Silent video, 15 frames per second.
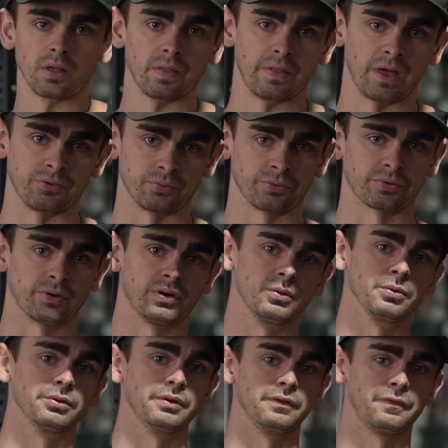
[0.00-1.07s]
That's what's going to
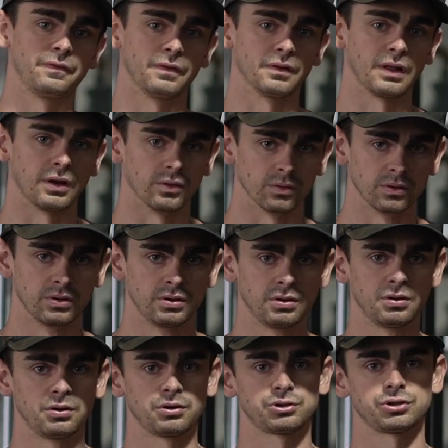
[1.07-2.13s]
really fill out
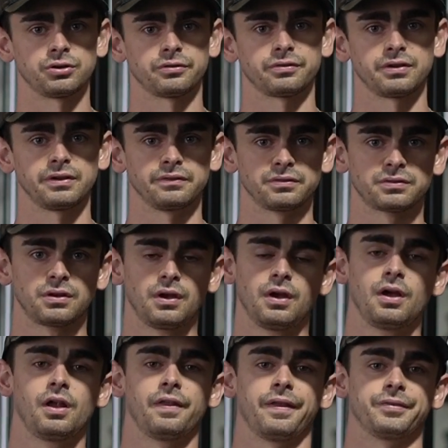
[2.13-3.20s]
shirt sleeves.
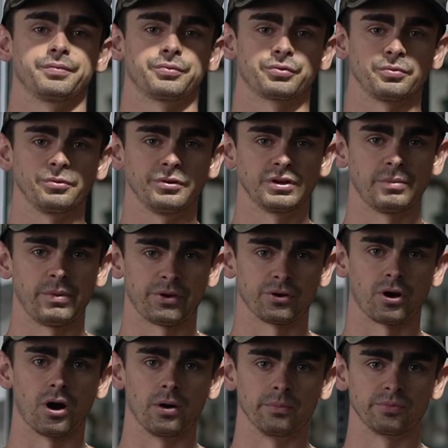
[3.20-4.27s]
Is what's really going to make your
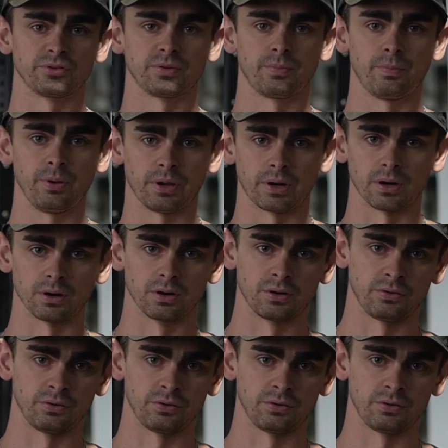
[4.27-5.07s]
arms bigger.